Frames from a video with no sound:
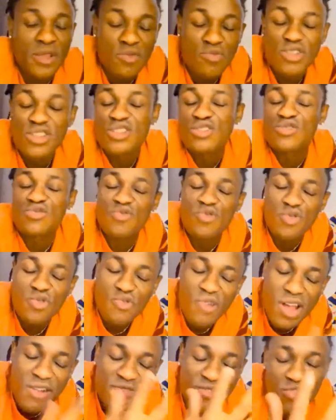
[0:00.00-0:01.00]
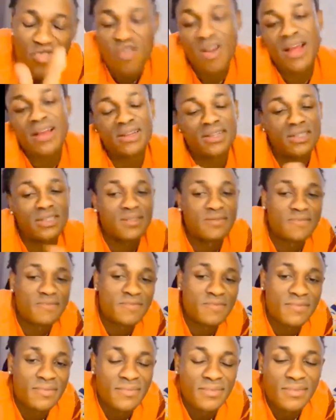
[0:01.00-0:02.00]
which is good, we have tried,
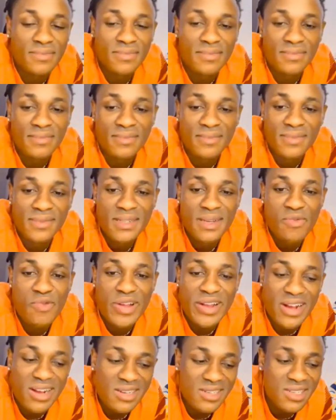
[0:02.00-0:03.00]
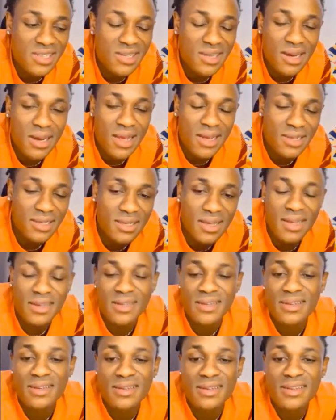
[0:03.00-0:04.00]
we can see light
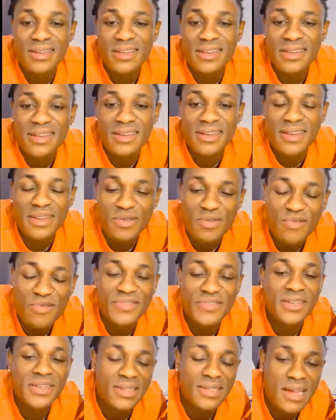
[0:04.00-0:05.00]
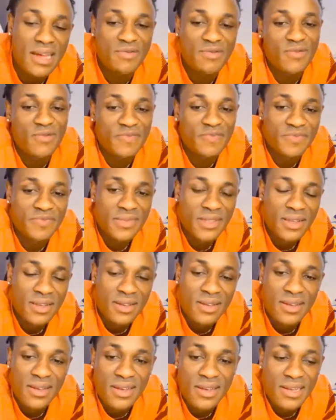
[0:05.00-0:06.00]
at the end of the tunnel.
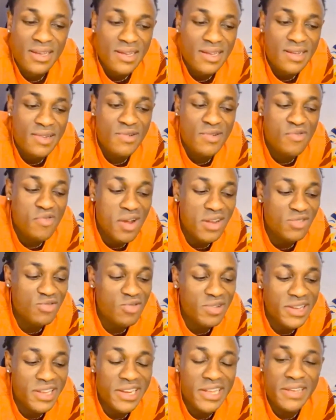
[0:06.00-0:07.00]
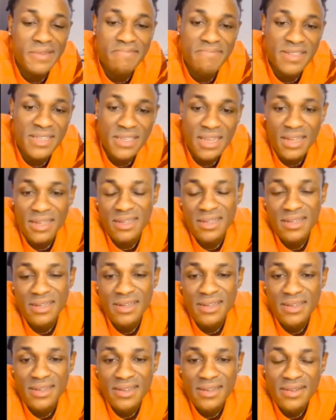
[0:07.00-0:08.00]
Yutuwaso kere Ibiza
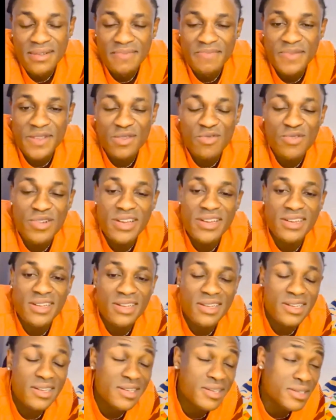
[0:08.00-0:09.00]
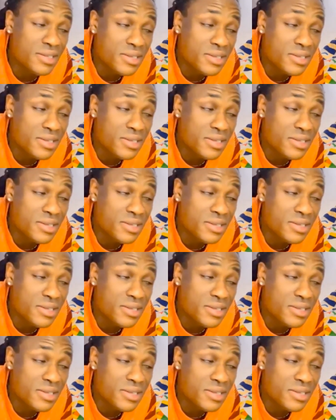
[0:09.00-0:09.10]
netugende